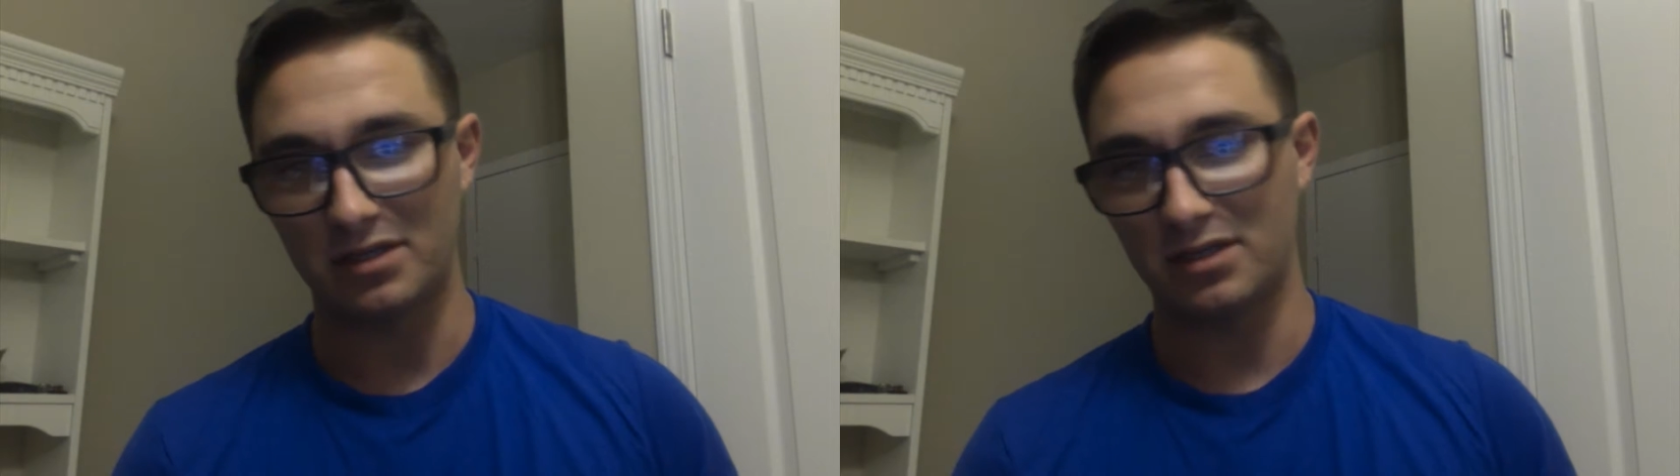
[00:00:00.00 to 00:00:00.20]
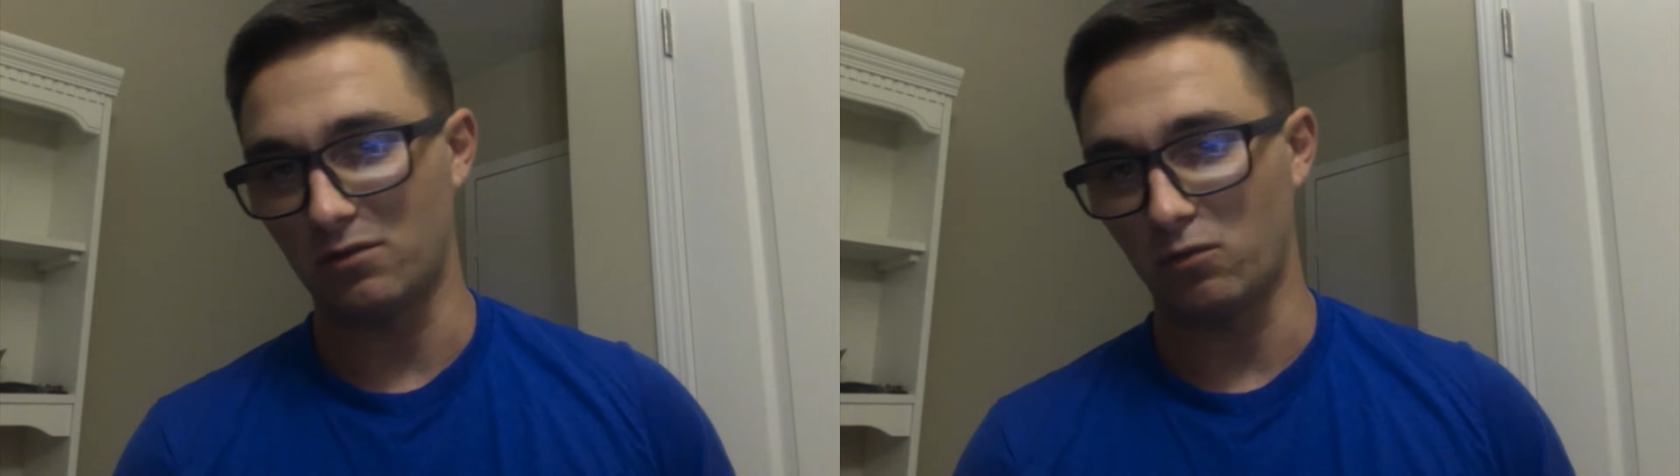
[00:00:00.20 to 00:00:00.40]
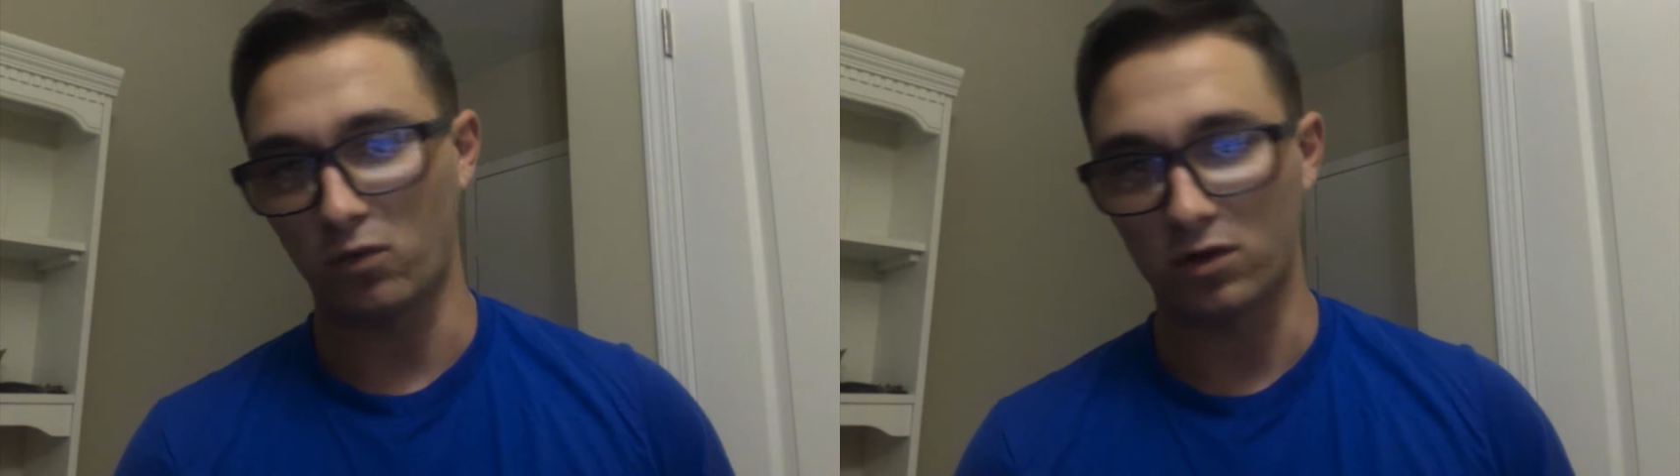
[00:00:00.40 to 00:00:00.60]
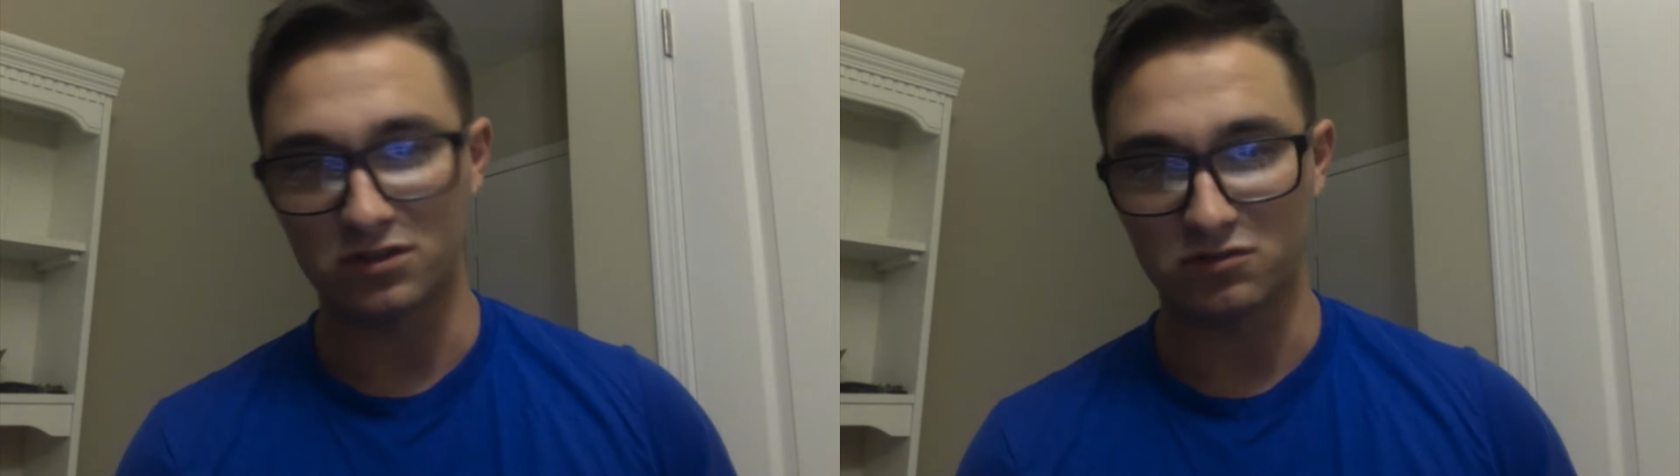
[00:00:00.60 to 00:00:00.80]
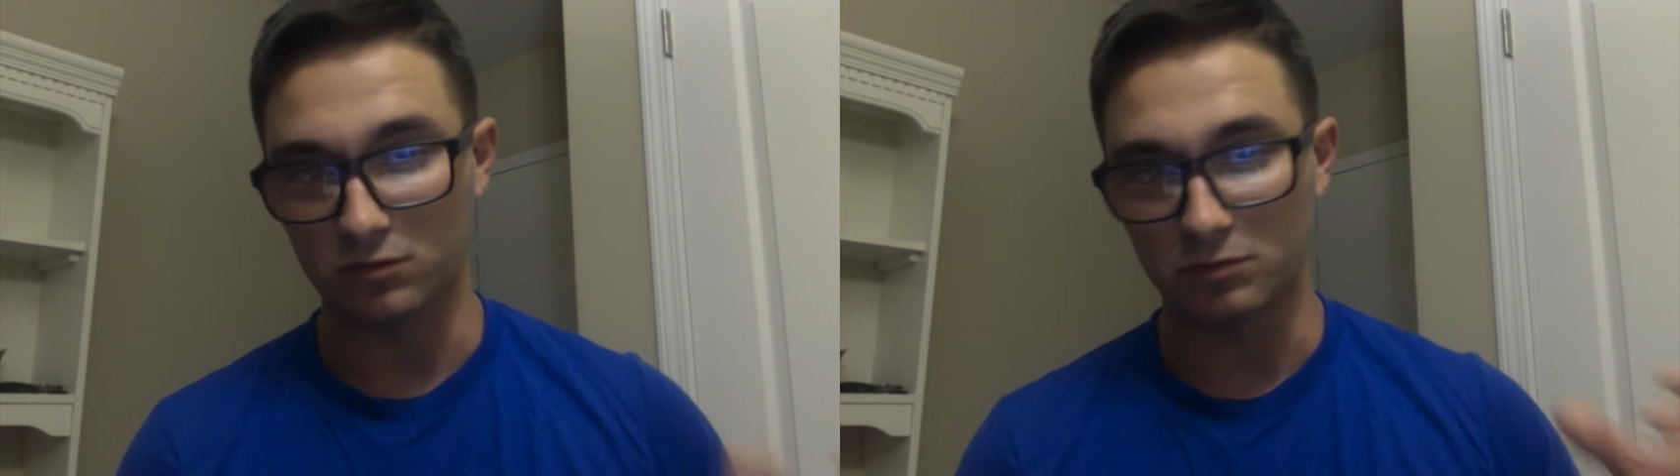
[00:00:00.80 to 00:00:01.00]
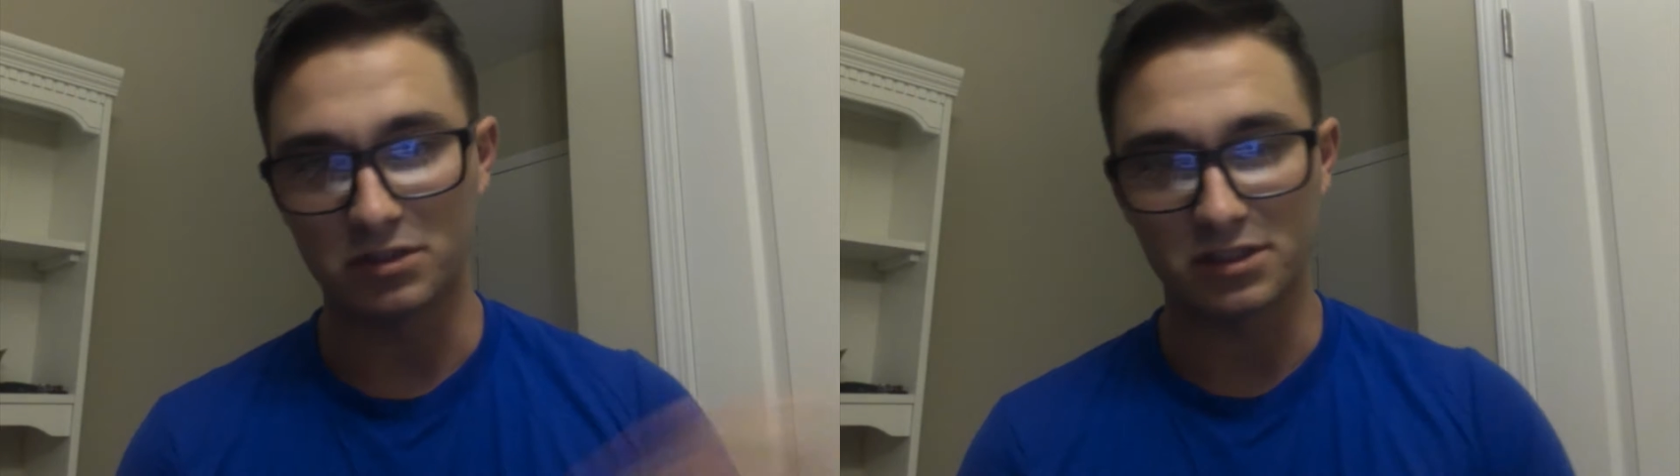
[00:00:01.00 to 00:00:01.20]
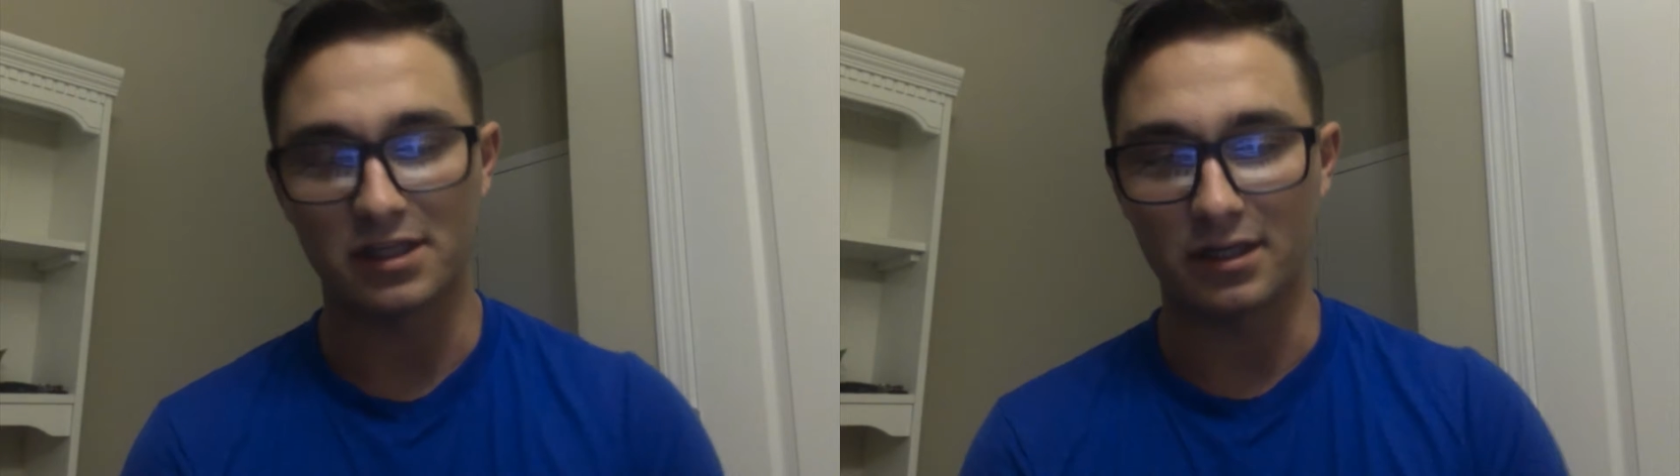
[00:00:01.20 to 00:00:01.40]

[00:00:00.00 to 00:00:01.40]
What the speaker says: in one swoop just hit